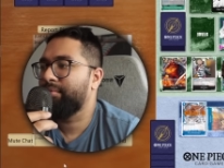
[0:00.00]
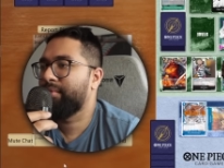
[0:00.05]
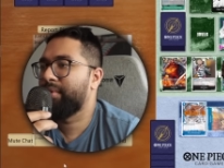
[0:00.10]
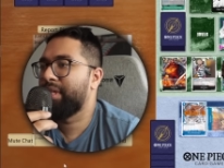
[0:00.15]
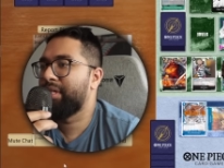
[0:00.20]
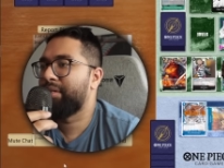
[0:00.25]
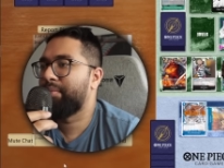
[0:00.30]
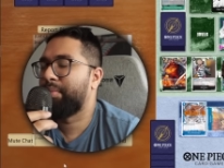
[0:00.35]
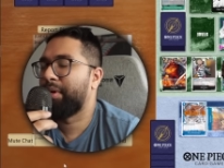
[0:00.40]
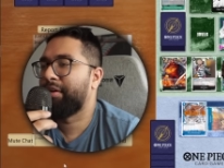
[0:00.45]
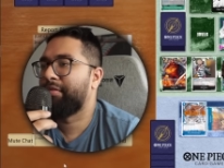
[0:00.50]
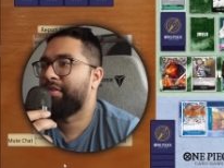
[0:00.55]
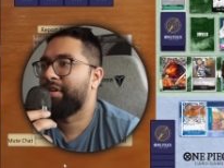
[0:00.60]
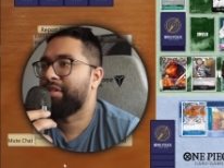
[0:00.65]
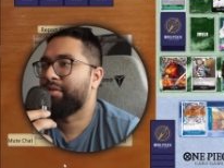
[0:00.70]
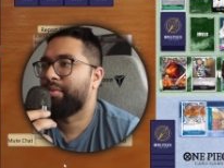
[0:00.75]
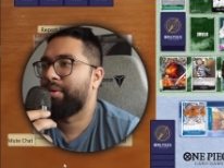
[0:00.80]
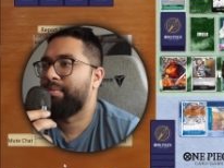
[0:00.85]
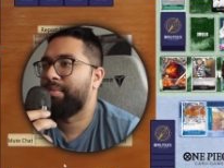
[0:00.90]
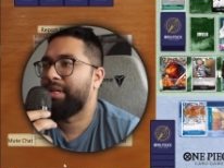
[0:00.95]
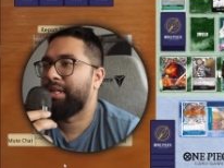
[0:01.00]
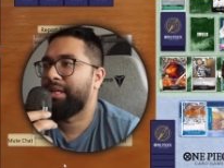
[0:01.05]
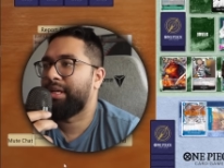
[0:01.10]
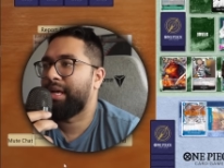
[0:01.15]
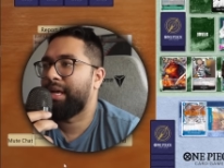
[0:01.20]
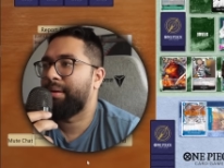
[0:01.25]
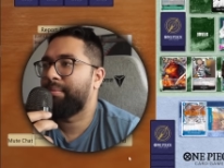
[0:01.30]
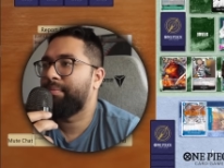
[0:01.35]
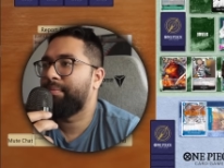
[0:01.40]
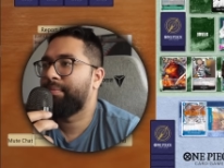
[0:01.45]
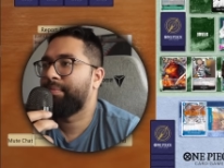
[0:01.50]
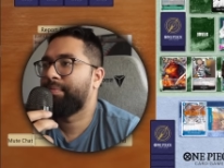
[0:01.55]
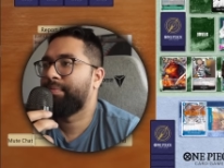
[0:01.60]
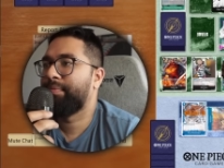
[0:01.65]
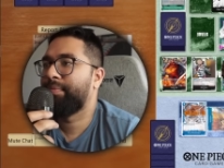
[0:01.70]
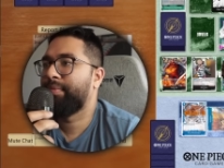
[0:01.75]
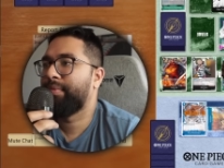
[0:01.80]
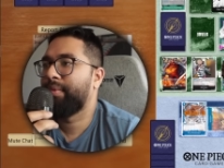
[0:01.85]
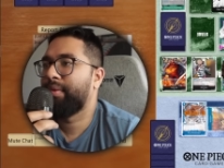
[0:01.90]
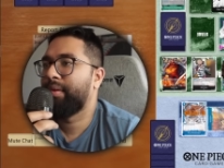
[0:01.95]
His breakfast won me the game.
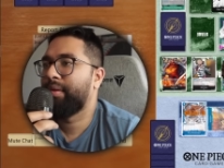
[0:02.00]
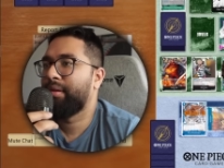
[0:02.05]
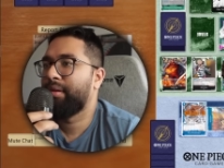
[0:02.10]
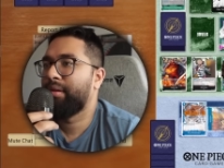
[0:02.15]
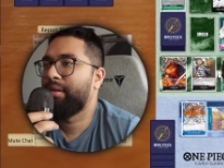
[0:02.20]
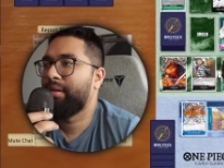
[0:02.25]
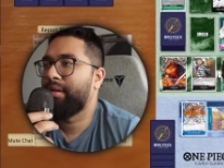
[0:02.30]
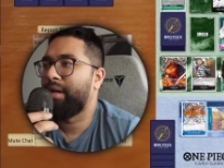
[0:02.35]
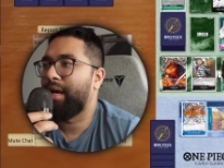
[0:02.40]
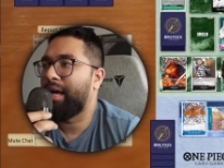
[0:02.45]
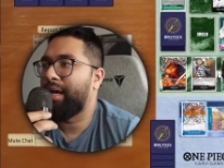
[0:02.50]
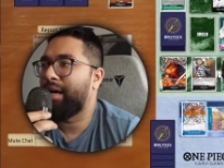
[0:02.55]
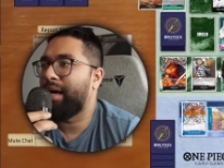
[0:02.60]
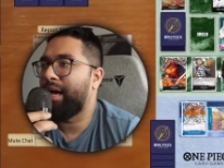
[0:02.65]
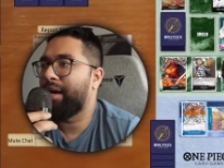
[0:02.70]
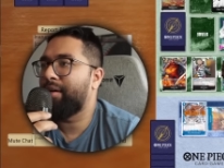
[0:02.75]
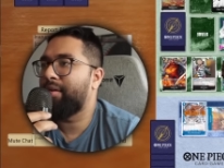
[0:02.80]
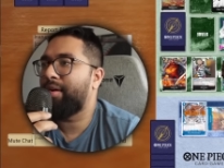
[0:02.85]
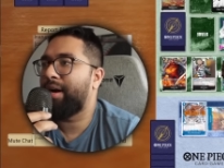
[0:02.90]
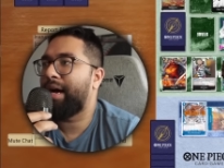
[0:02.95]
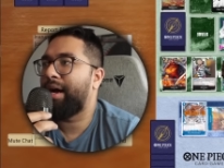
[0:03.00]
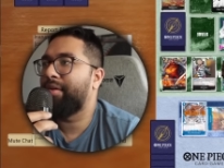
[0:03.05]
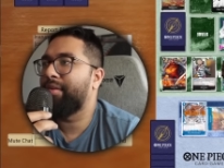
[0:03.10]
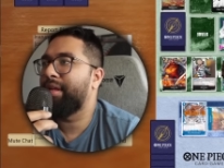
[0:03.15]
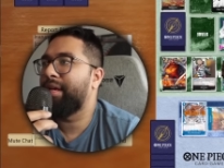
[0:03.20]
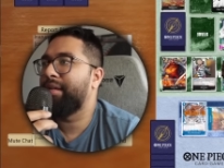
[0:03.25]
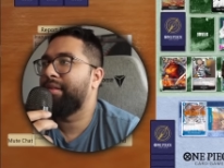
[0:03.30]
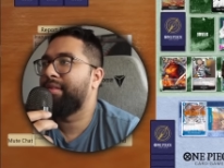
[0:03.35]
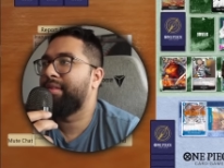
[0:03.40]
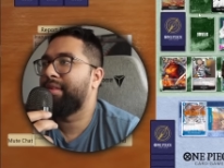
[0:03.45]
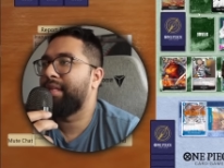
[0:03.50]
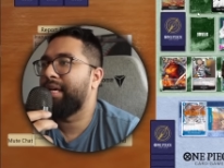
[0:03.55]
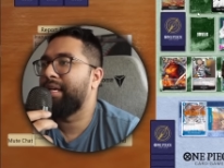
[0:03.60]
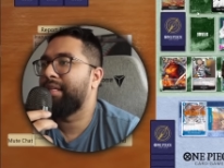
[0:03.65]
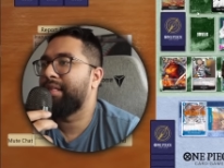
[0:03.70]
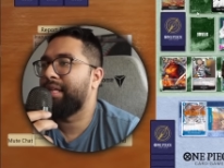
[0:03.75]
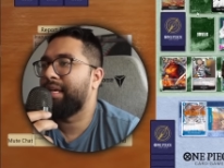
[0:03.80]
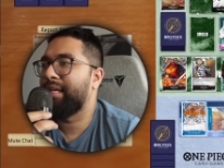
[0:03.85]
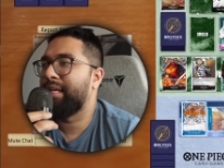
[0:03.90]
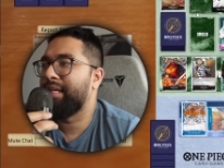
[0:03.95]
I don't, I don't know how they
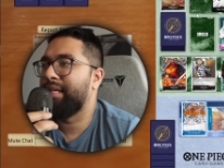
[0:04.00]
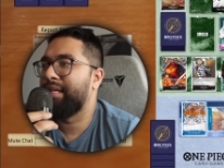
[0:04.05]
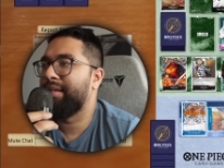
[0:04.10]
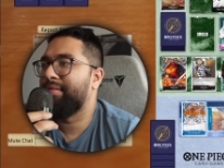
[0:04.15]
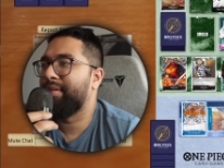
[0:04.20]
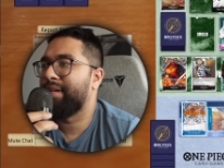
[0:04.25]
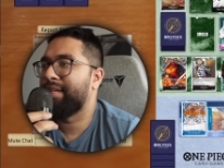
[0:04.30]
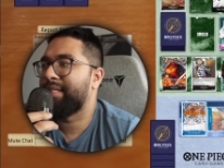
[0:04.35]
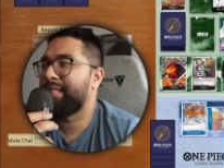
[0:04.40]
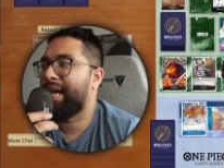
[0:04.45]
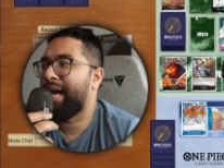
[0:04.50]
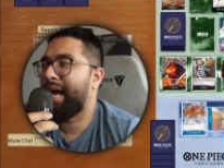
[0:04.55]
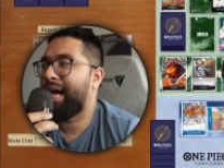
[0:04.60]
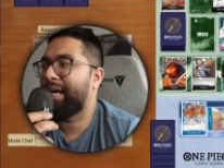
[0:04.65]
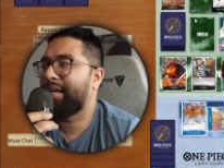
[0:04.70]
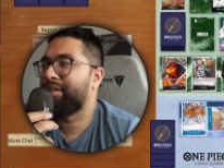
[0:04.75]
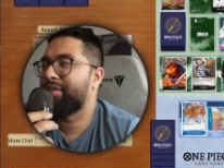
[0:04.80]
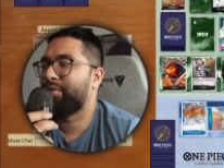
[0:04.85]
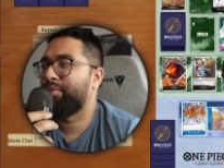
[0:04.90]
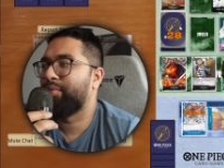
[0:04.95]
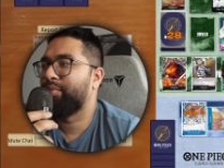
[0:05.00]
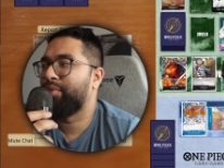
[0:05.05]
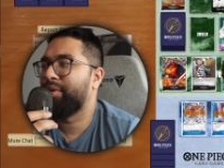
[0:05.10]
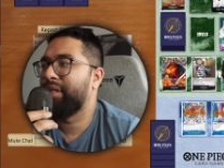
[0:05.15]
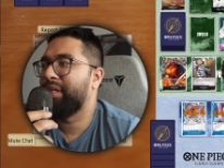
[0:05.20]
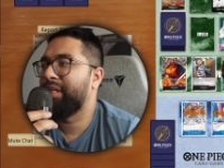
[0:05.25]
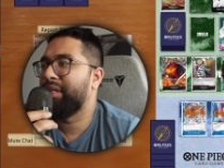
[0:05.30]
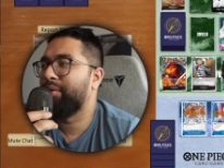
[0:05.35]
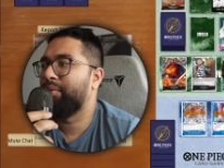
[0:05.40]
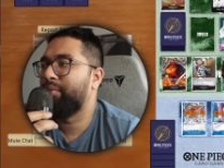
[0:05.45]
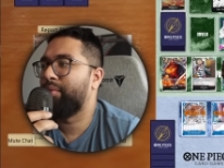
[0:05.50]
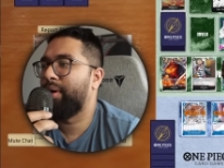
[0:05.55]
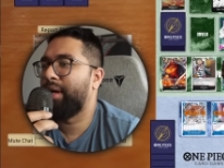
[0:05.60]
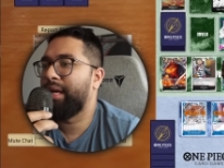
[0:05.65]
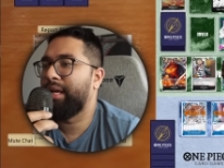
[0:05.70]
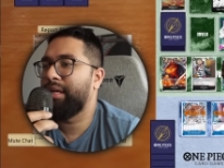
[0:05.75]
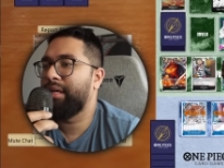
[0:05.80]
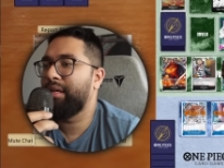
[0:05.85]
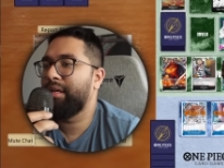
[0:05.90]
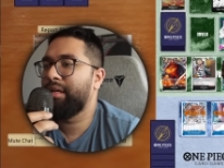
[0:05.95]
think they can even attack to really
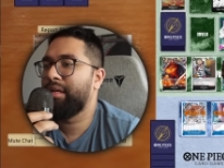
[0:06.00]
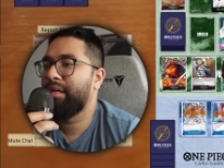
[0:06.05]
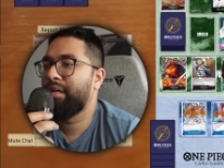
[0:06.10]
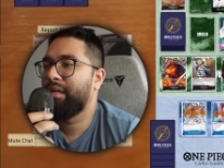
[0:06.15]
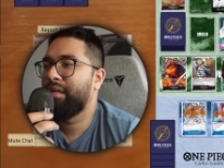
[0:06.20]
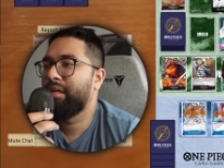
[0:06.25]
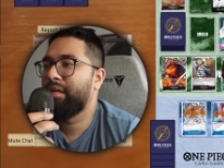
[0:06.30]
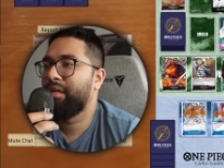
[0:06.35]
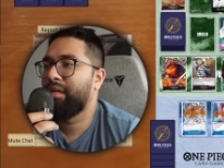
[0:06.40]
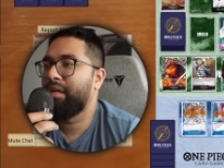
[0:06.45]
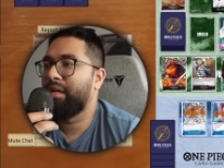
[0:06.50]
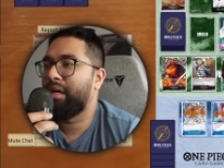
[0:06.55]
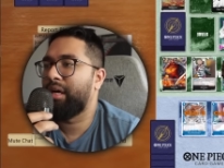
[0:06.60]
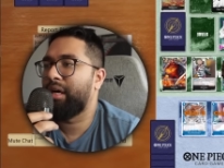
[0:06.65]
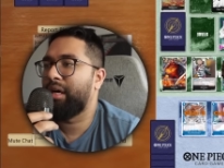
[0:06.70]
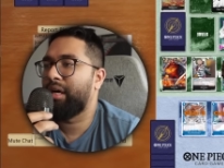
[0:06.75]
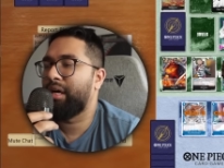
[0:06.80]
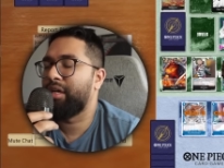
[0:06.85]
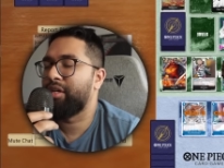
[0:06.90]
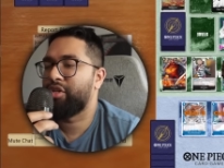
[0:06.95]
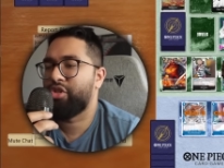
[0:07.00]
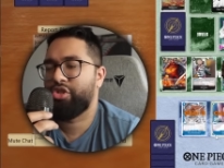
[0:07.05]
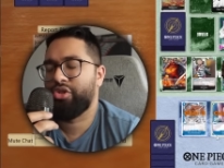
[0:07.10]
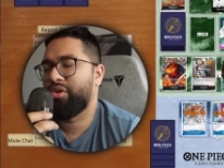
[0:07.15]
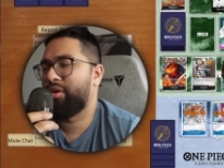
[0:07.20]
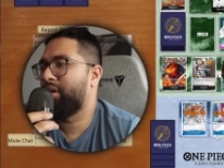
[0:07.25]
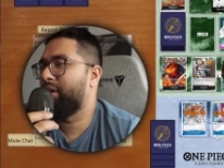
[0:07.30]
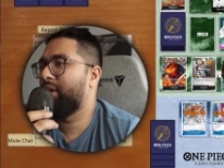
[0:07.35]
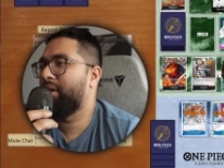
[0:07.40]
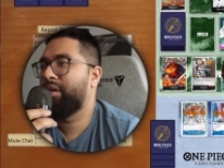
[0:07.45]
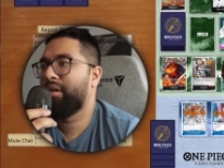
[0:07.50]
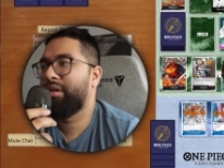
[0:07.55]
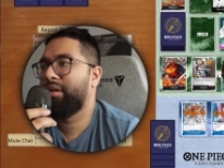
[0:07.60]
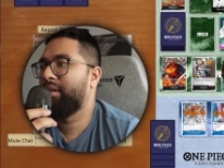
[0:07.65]
win. Uh, sure.